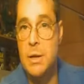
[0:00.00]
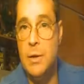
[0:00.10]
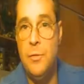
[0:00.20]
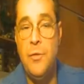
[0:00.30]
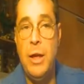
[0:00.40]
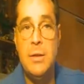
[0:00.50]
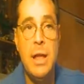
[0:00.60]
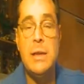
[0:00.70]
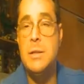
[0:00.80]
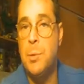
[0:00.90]
a
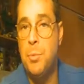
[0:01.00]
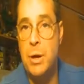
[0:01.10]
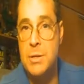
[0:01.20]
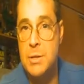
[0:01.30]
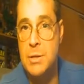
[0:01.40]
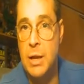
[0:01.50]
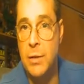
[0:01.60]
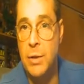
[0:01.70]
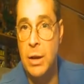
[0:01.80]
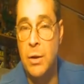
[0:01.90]
fantastic presence down
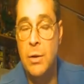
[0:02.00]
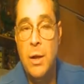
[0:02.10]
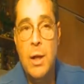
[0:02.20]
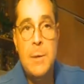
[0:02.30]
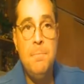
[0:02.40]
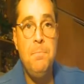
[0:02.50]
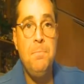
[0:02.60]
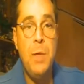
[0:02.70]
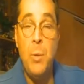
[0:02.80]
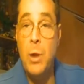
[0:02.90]
there.
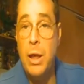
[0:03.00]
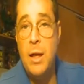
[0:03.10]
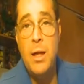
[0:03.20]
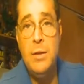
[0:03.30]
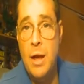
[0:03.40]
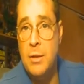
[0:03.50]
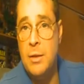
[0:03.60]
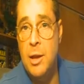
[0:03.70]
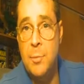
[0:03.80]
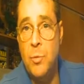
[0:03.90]
And when I
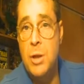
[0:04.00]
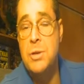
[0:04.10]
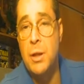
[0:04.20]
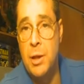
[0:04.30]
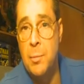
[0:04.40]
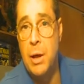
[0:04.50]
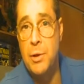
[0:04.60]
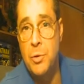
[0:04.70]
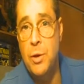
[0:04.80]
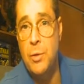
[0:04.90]
contacted him originally about
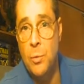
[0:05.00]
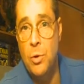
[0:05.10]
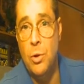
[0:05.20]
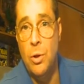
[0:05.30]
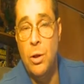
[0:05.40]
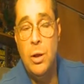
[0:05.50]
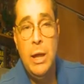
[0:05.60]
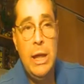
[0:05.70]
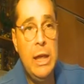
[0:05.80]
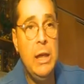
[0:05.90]
doing the role,
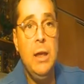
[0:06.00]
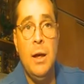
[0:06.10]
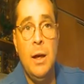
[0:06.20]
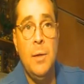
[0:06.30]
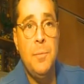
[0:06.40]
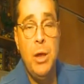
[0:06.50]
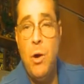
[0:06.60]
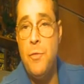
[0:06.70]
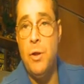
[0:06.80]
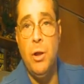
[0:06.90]
he
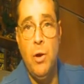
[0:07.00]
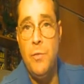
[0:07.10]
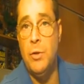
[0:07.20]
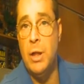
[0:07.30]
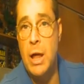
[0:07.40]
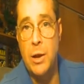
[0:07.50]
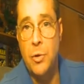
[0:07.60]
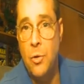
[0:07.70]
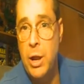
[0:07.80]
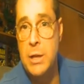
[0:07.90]
offered an awful lot of
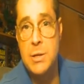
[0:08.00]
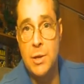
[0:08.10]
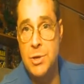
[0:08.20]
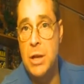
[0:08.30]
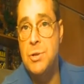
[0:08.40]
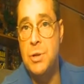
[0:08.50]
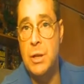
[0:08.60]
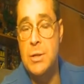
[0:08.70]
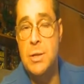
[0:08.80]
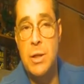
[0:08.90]
great
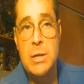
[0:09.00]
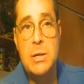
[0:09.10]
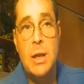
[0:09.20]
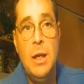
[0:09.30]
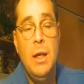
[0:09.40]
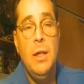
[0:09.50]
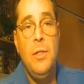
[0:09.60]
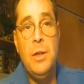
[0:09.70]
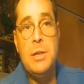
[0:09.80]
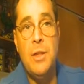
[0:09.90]
suggestions.
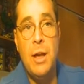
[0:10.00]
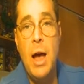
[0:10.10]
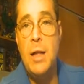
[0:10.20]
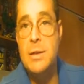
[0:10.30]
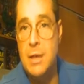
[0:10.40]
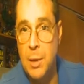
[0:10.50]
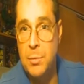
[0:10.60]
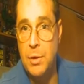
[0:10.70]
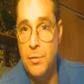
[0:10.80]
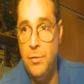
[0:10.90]
The
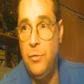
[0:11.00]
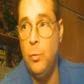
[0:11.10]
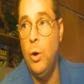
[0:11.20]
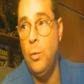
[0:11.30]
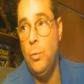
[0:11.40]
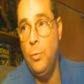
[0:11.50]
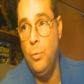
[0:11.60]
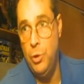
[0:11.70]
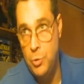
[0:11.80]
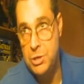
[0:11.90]
concept of what
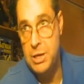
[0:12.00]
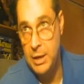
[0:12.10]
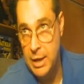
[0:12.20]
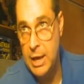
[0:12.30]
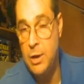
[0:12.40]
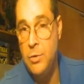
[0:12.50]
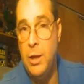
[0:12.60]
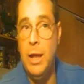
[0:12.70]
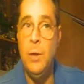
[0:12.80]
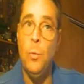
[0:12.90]
you see now
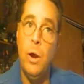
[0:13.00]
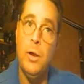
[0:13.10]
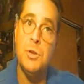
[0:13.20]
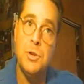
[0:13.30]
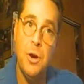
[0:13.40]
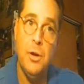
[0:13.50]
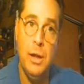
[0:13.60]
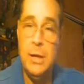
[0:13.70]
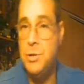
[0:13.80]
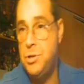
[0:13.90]
and where it
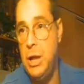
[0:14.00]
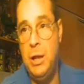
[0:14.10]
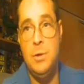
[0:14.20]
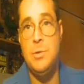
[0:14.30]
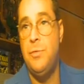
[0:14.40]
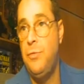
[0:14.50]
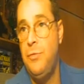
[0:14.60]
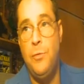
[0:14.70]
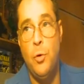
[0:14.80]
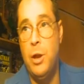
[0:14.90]
started has changed
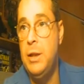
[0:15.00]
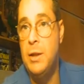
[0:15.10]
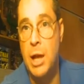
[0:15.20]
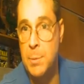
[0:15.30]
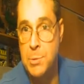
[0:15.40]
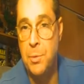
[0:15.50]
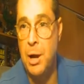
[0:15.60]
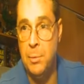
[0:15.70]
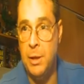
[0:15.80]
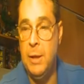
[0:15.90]
40 times
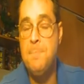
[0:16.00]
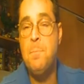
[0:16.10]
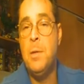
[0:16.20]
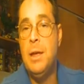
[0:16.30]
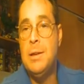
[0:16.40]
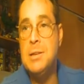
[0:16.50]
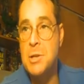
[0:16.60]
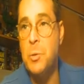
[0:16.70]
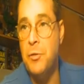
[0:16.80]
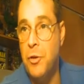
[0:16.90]
probably
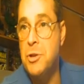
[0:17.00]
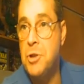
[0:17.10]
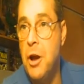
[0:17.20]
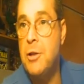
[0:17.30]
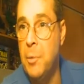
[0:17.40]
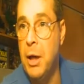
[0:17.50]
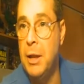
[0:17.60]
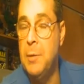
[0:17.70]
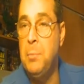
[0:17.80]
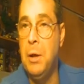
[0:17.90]
since we first talked about
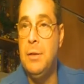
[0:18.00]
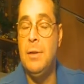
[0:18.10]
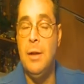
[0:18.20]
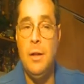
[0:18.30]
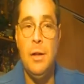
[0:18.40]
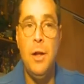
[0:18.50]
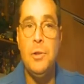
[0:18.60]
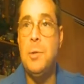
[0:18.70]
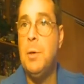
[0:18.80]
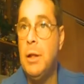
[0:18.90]
it. But
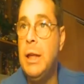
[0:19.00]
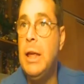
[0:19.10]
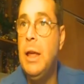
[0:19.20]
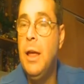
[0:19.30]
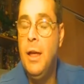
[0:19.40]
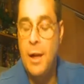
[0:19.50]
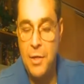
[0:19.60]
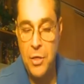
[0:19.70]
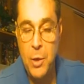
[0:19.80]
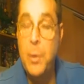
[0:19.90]
ultimately, I
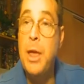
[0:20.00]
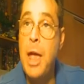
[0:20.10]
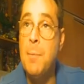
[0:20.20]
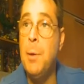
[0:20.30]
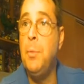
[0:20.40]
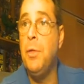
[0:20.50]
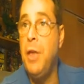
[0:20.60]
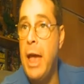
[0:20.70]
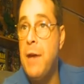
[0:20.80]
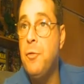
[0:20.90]
think we came up with a
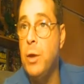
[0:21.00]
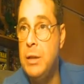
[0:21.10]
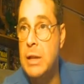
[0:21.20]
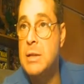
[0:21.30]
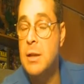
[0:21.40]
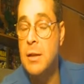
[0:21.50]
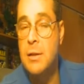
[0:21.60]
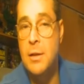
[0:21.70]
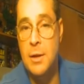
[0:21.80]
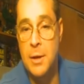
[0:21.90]
halfway decent